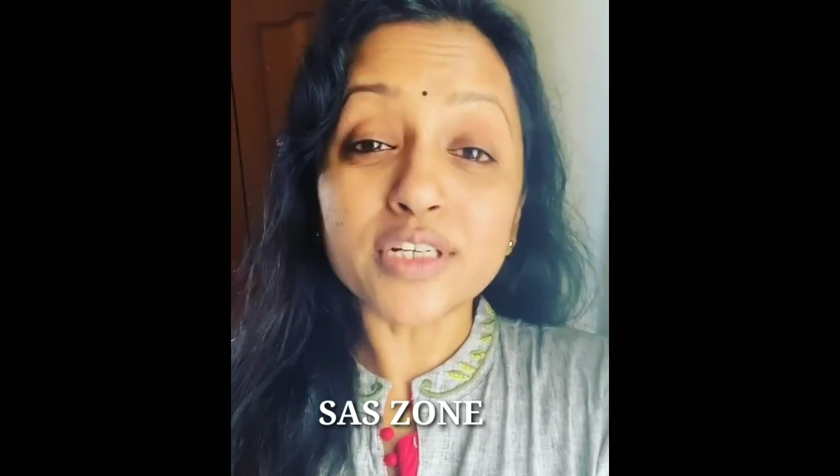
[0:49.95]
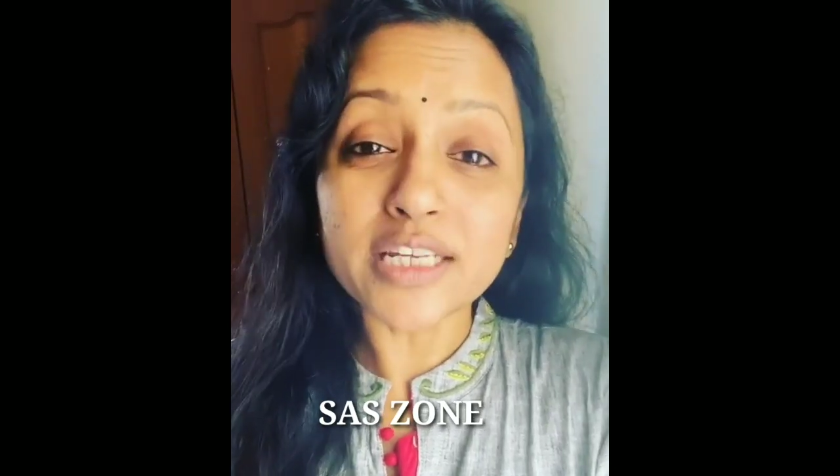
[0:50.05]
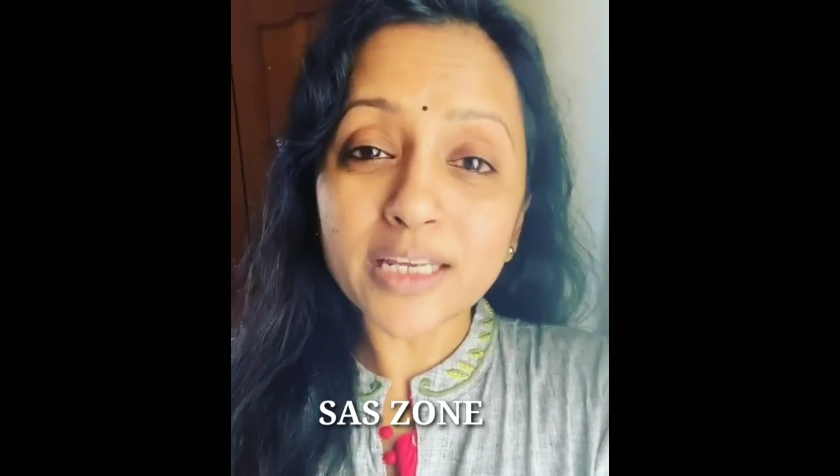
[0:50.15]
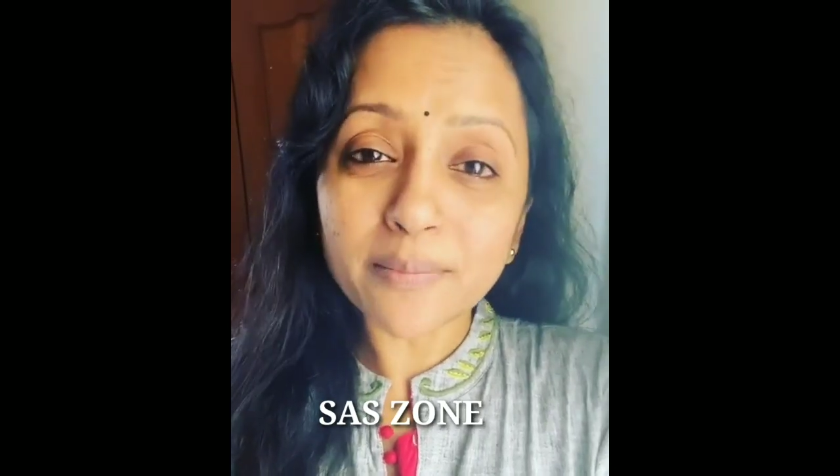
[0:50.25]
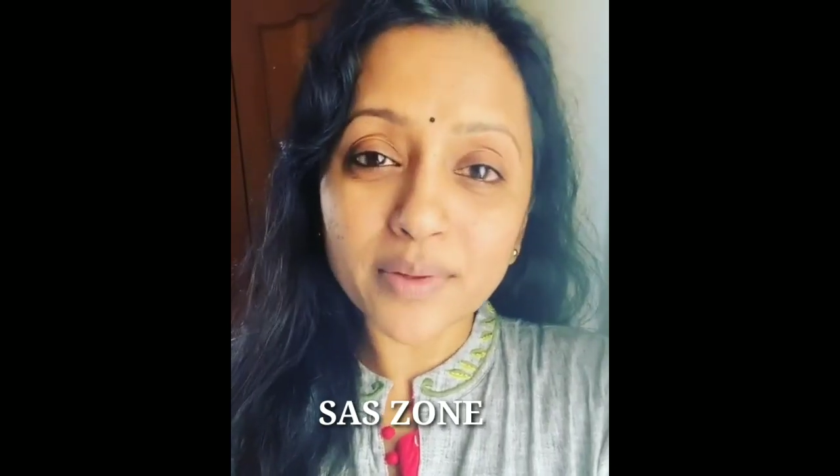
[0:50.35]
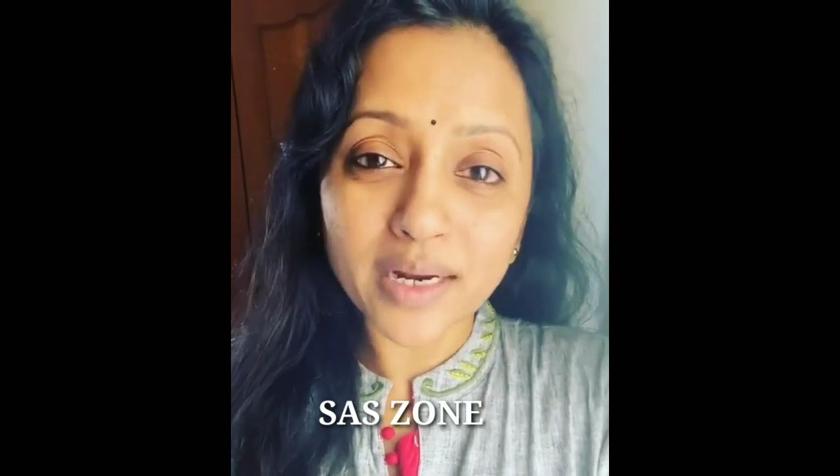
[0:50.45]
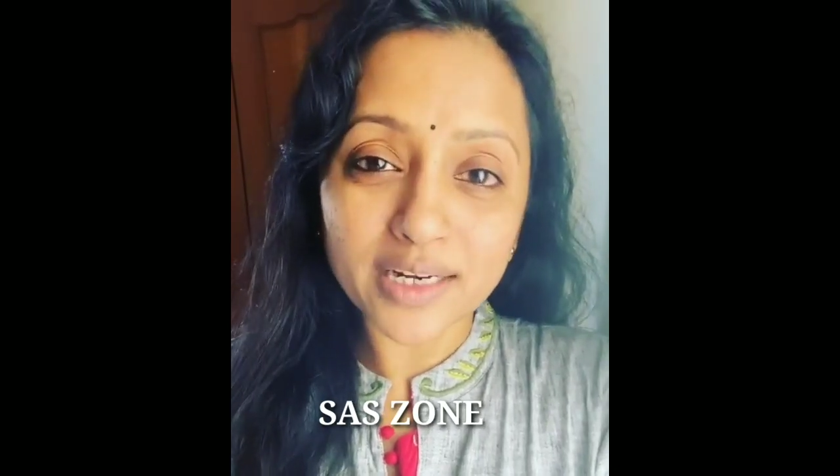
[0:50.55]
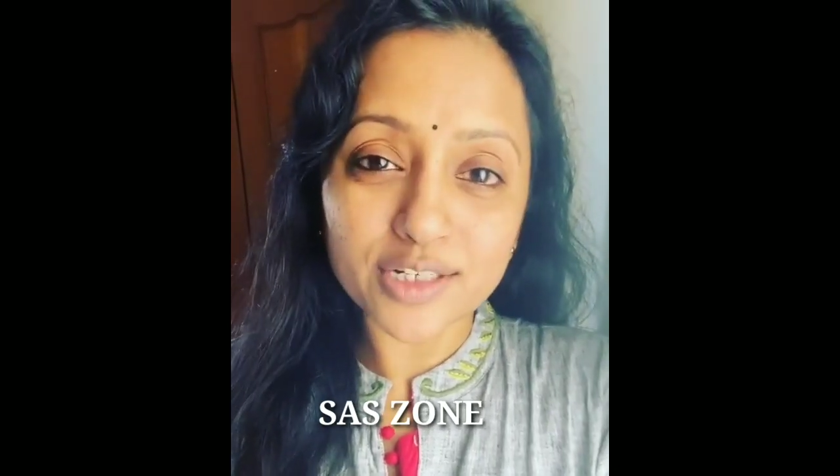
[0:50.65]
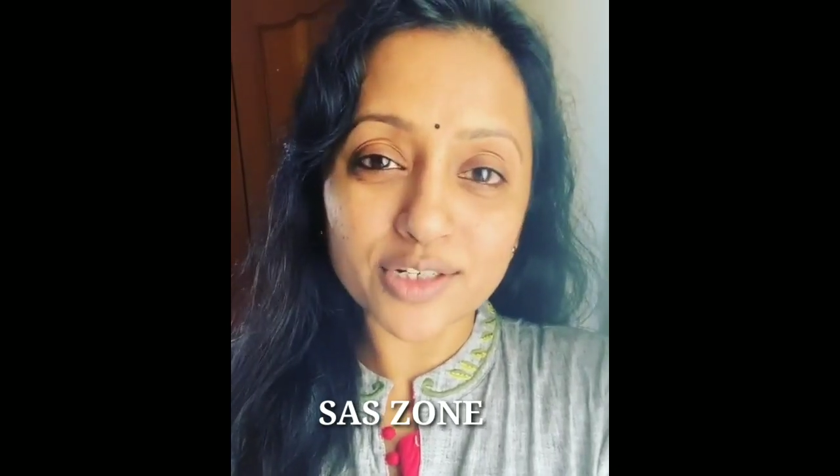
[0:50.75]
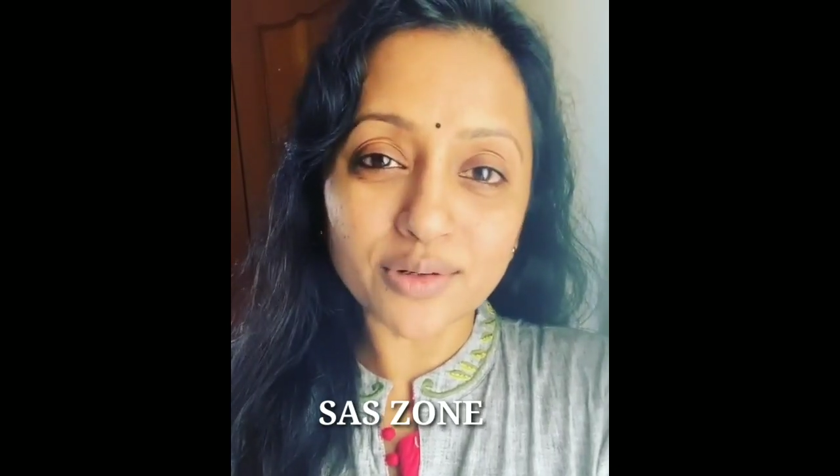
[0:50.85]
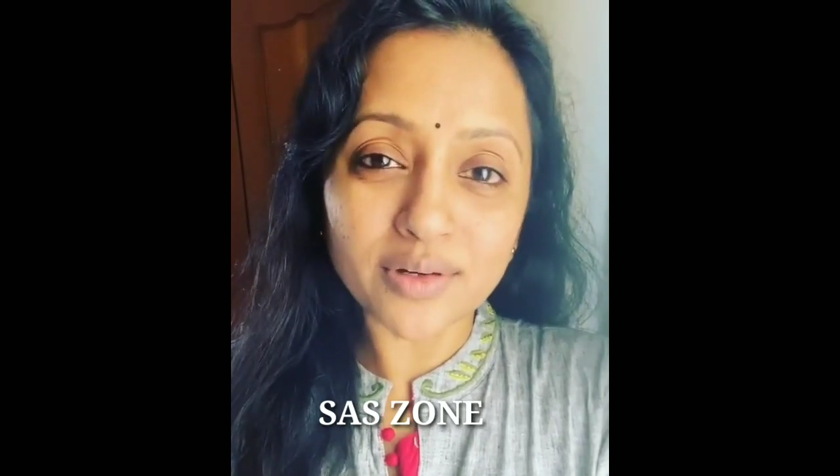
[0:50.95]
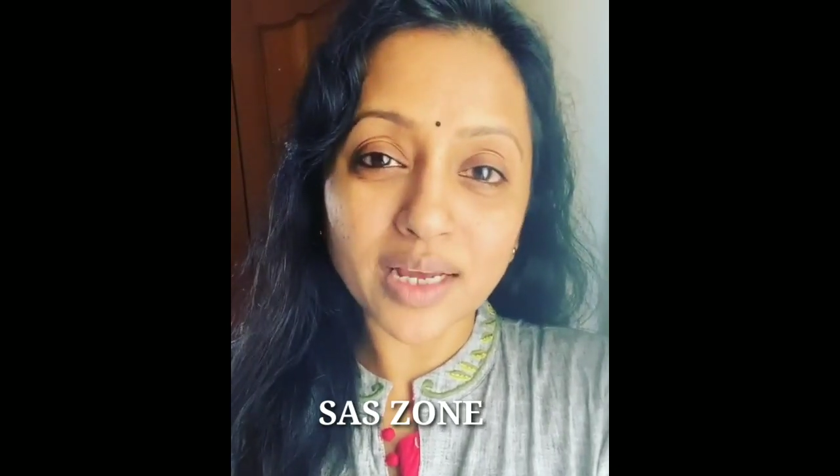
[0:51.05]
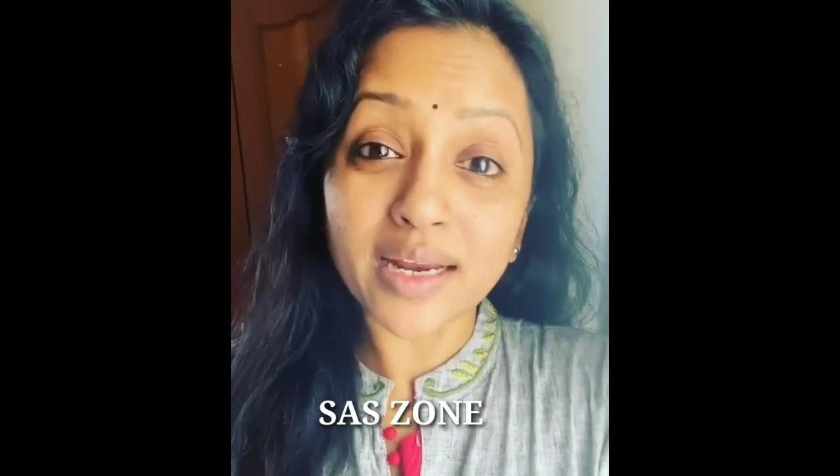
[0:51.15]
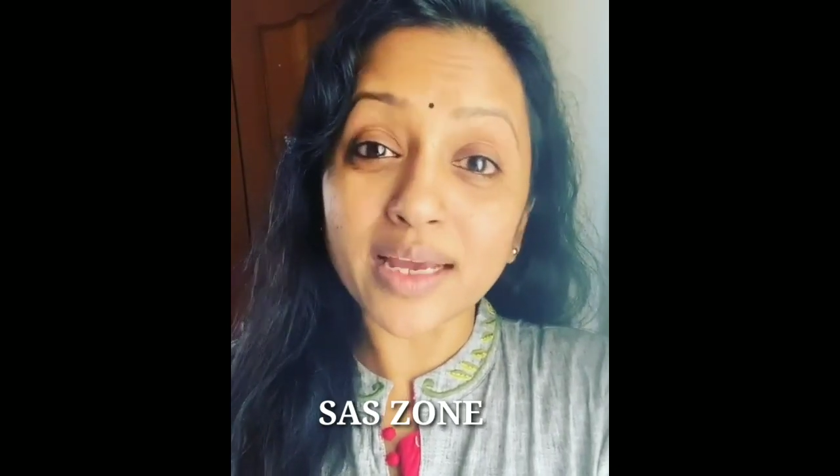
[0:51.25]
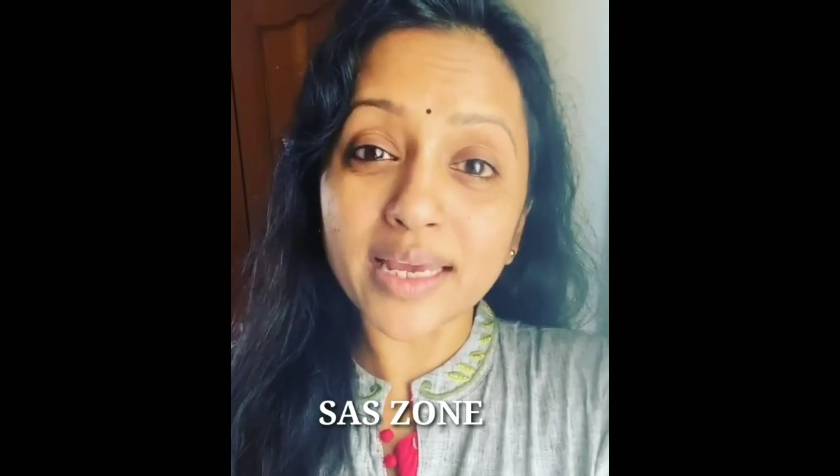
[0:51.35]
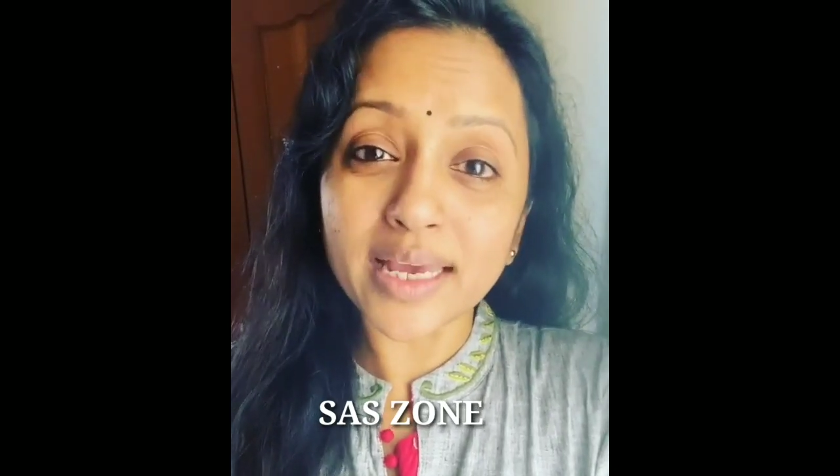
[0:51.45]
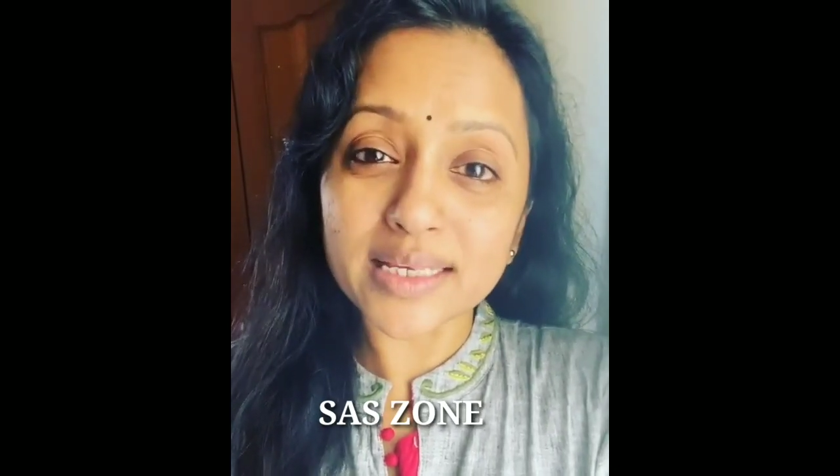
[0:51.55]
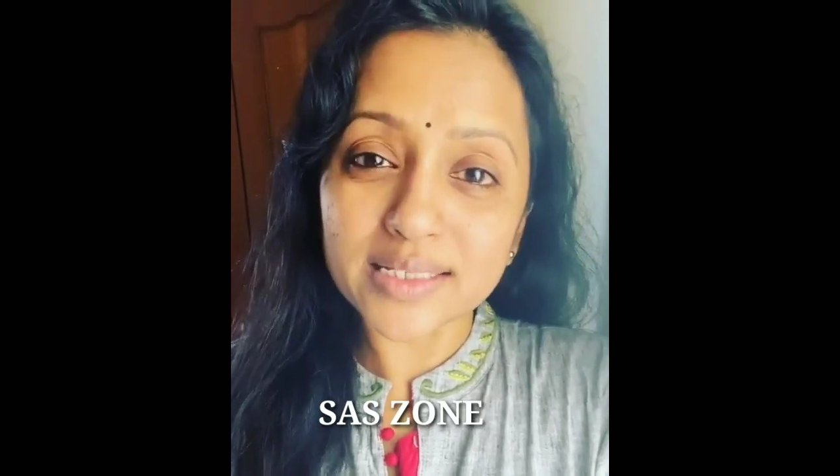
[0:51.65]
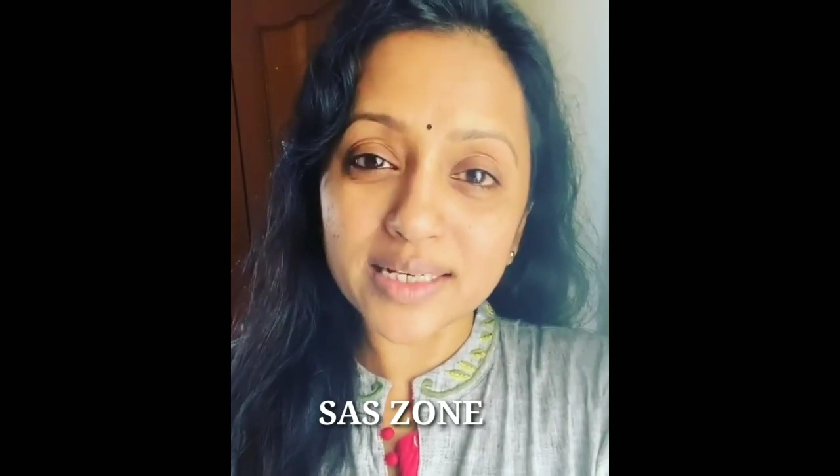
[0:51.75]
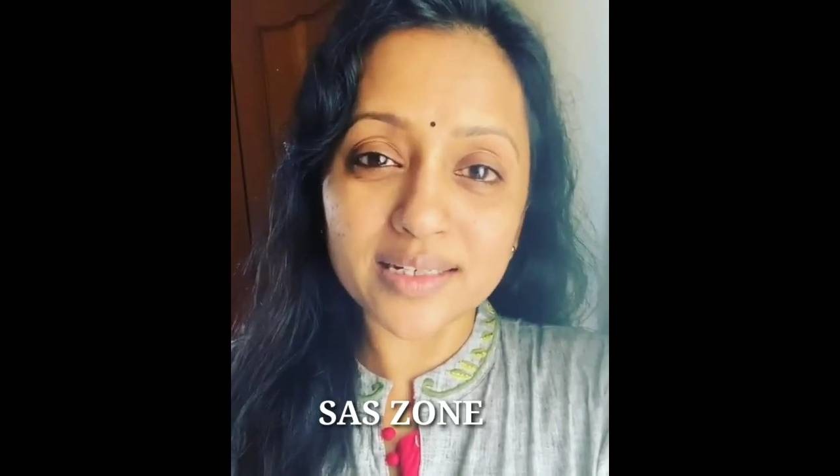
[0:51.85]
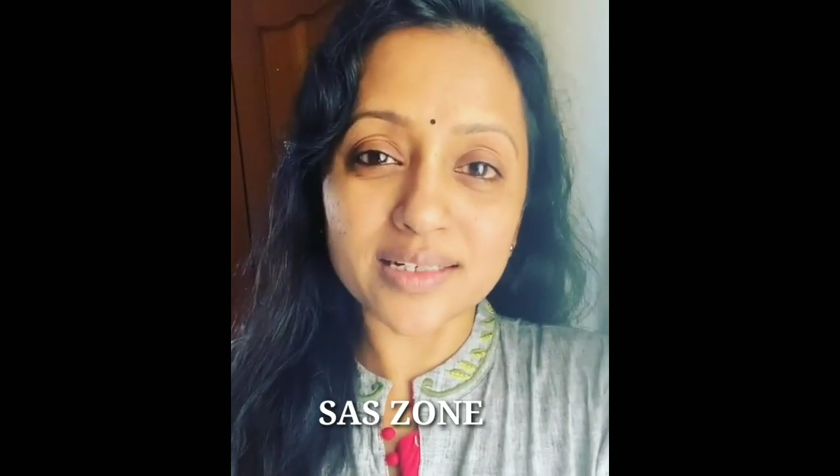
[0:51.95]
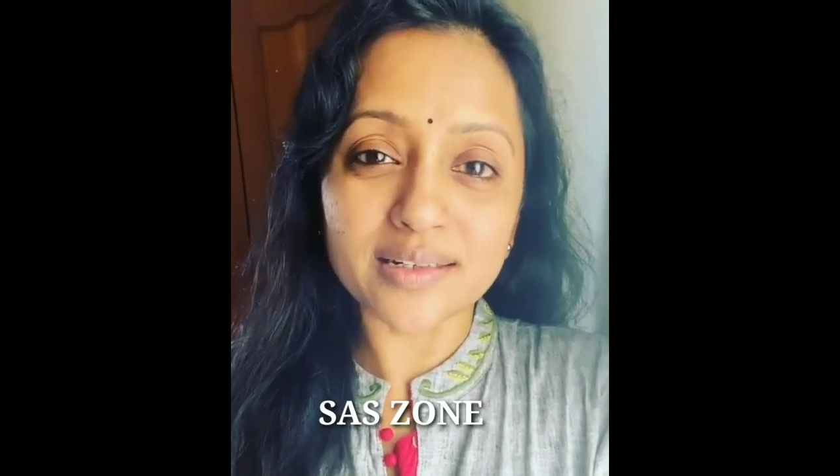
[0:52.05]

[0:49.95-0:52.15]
deep gratitude and I extend